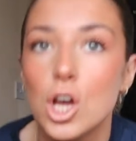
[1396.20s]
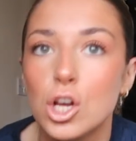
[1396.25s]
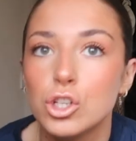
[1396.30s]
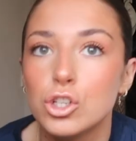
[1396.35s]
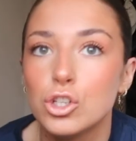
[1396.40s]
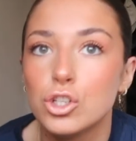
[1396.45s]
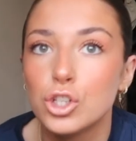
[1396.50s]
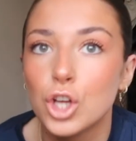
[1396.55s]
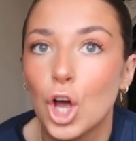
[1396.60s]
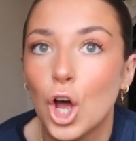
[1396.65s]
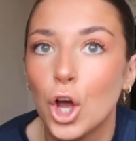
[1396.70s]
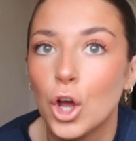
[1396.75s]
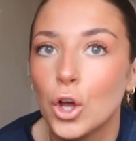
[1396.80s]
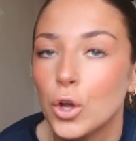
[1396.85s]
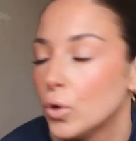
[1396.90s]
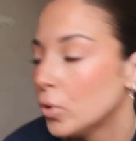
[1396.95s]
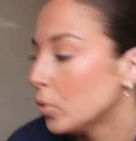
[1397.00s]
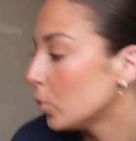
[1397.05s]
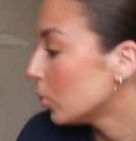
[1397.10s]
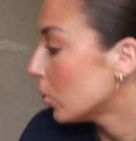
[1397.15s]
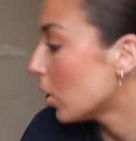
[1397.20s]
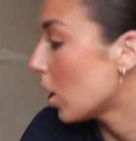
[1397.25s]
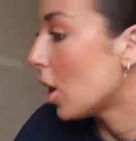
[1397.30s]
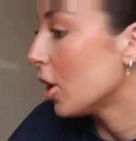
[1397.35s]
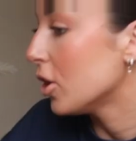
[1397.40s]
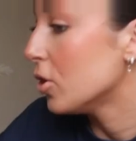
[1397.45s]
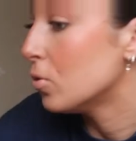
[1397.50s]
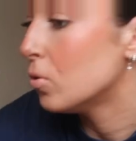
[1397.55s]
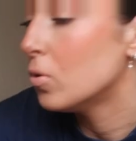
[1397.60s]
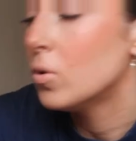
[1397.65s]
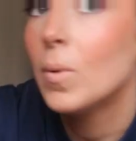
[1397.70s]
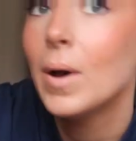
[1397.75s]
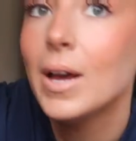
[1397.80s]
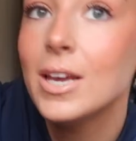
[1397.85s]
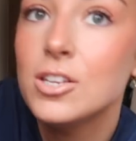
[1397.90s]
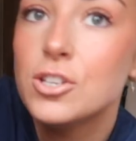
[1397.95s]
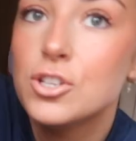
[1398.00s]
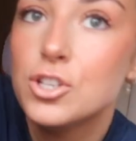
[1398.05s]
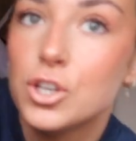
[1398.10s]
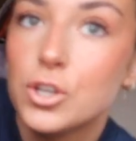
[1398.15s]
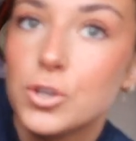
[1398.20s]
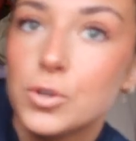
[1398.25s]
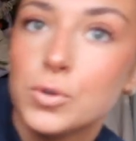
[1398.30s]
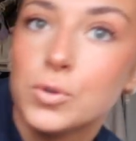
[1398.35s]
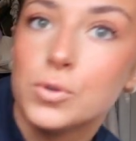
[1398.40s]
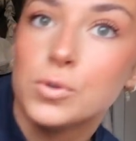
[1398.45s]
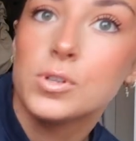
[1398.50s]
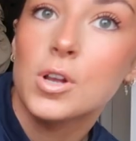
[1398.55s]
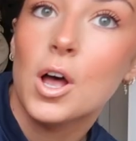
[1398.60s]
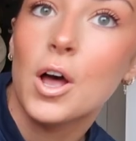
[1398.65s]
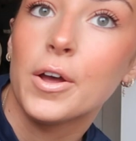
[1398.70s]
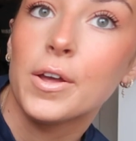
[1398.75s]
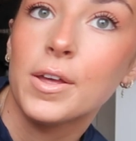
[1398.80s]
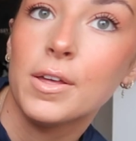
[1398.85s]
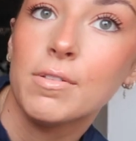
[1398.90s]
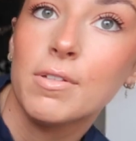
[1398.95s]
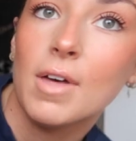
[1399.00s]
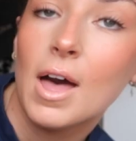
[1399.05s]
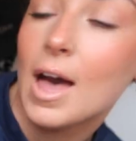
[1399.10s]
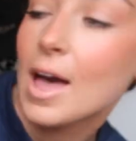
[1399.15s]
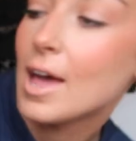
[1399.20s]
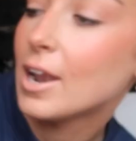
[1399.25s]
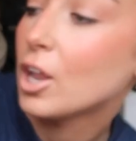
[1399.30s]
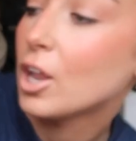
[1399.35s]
So I always use either